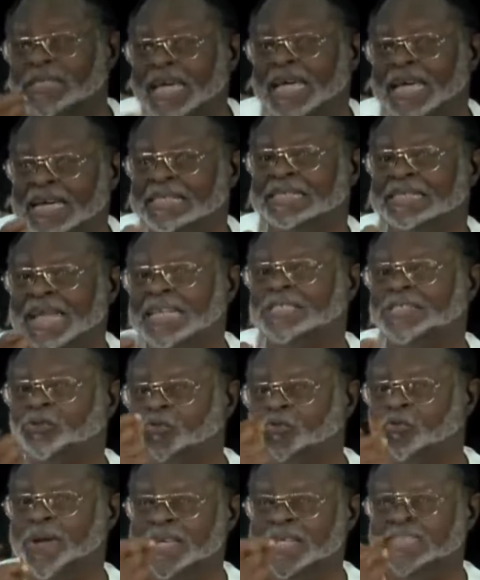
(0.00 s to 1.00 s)
take that
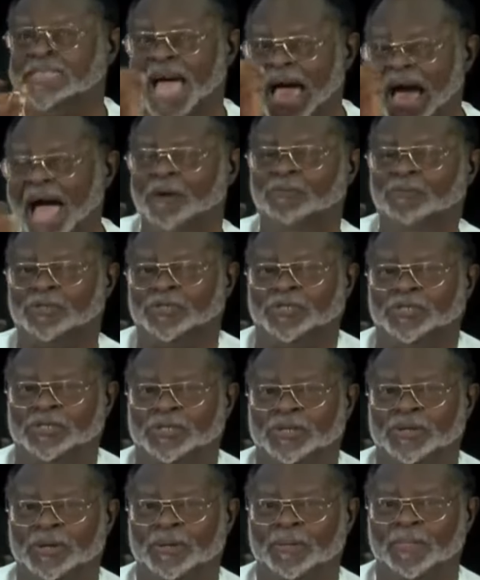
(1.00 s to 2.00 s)
squeeze
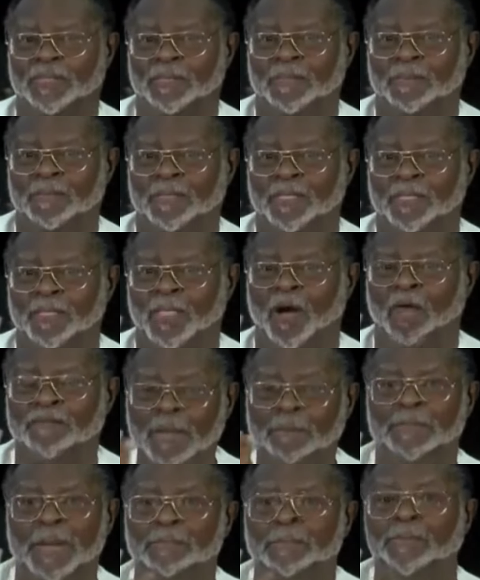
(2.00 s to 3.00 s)
out
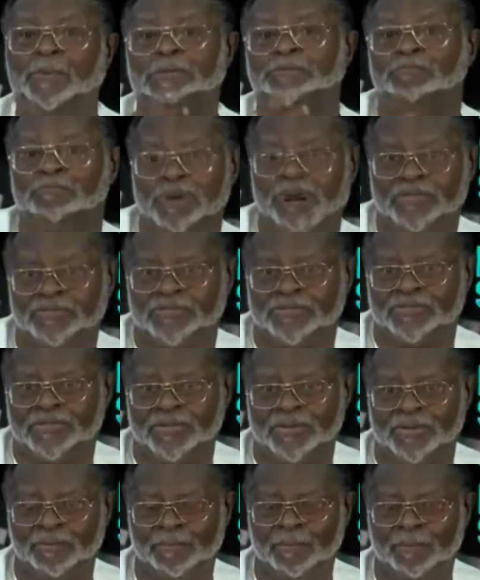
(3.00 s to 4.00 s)
of the people's
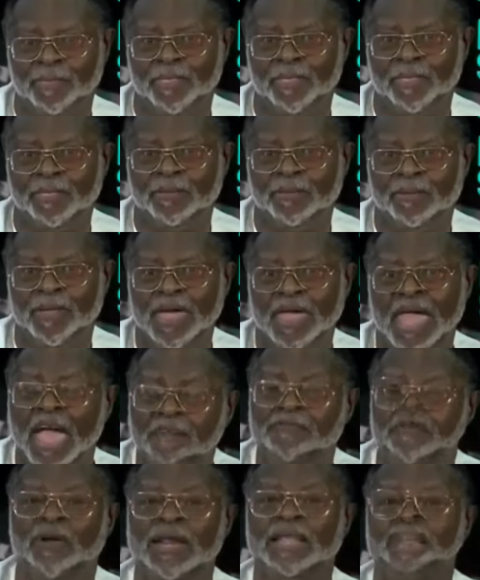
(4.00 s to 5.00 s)
breath,
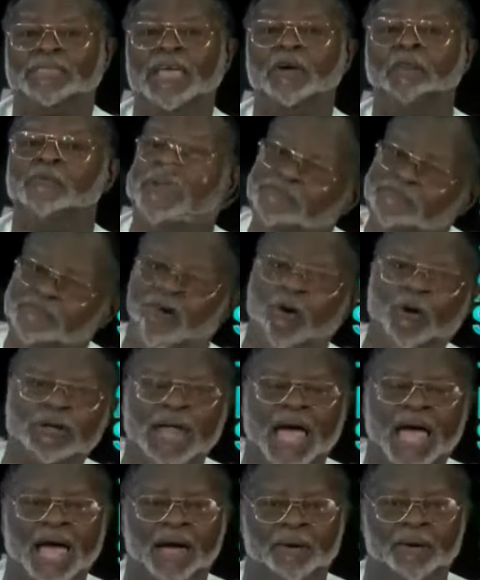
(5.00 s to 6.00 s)
every other thing will
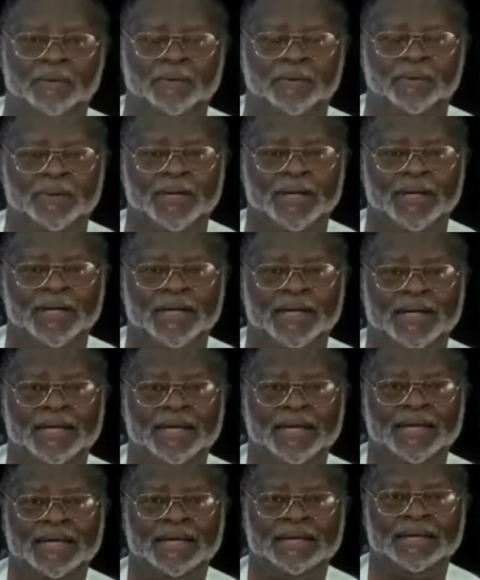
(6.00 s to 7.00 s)
fall down.
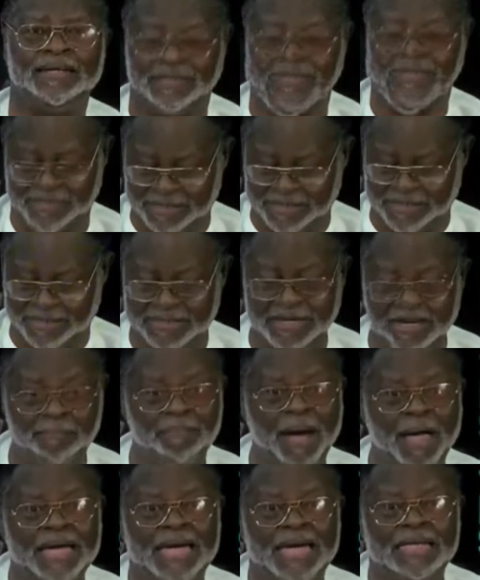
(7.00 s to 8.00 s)
The
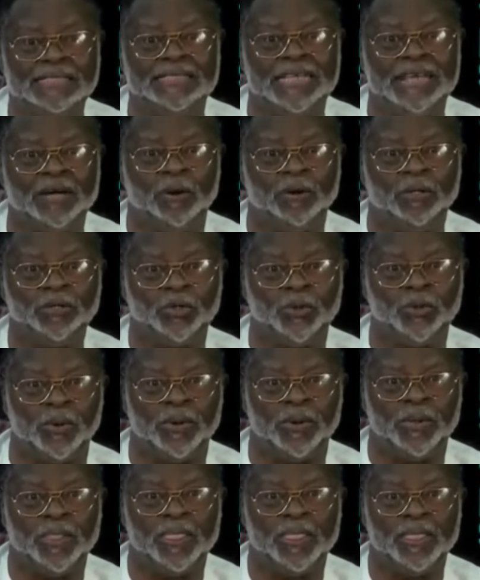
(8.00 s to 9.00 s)
market they go to,